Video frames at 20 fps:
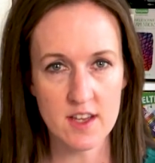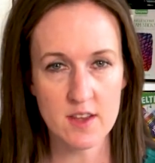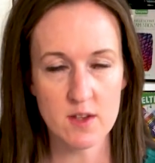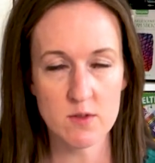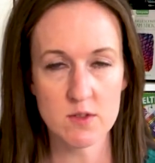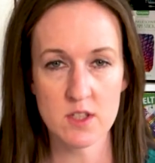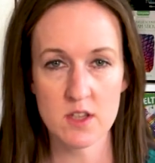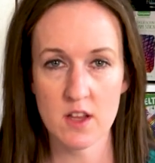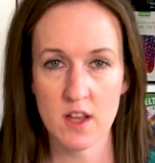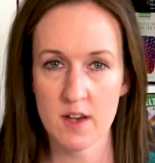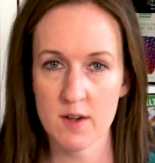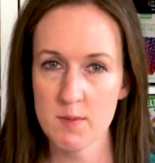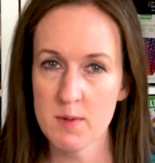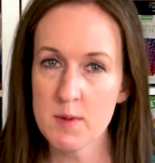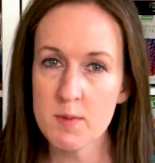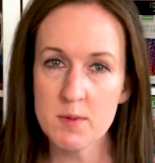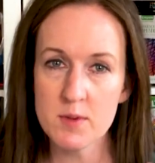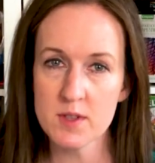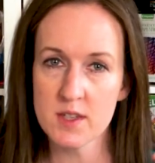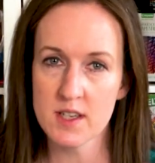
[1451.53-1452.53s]
there was a lot of
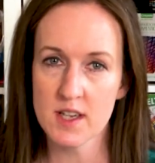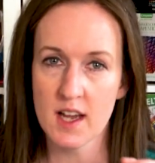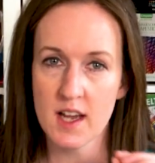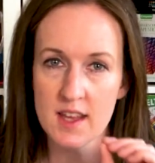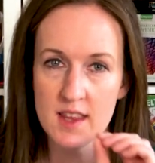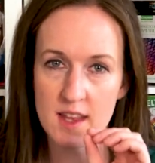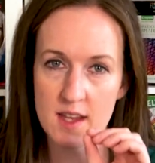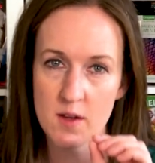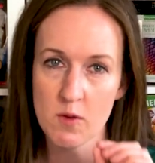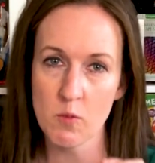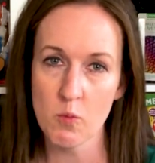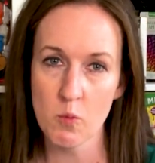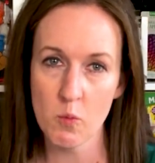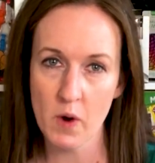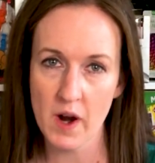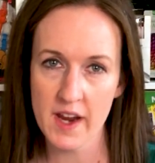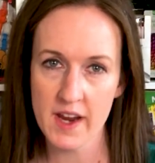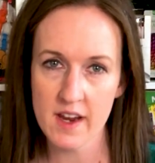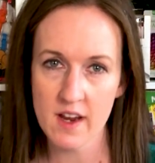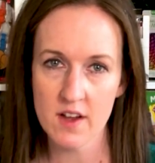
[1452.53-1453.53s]
people that had like
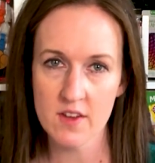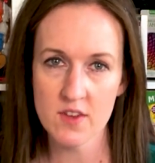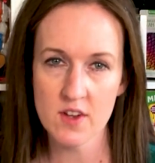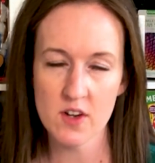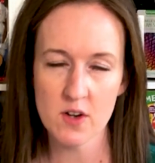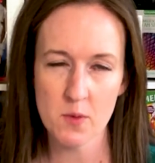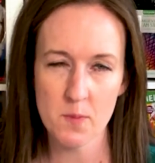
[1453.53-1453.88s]
white on there.